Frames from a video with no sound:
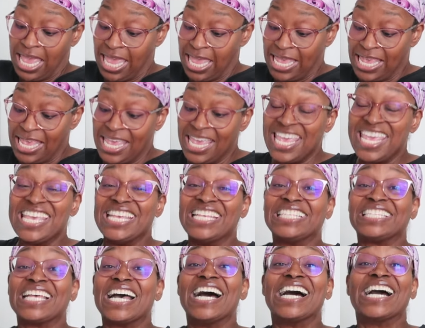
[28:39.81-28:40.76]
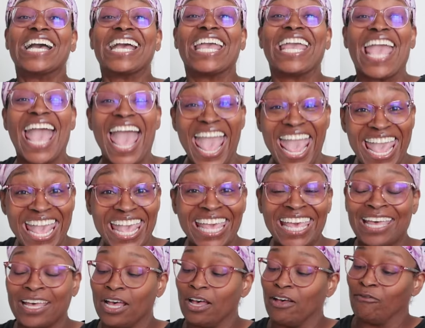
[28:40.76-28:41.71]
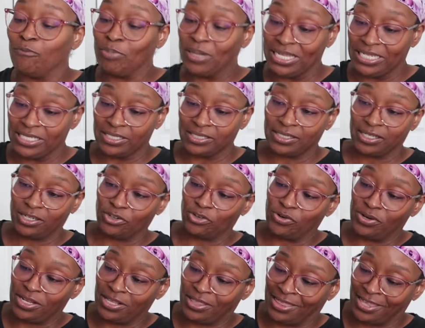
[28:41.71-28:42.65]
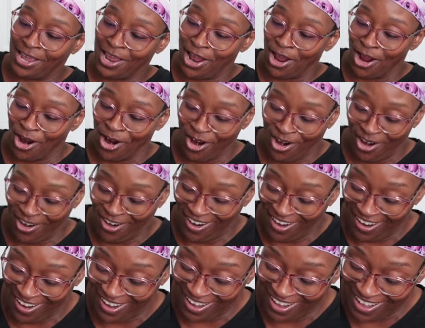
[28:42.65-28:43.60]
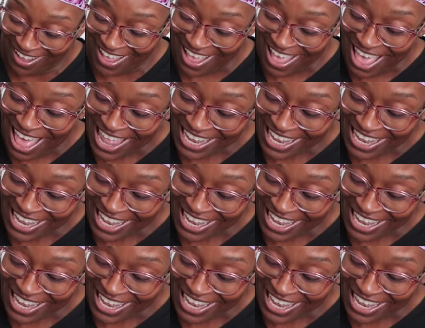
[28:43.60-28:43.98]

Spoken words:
It is a gang of buttons underneath there.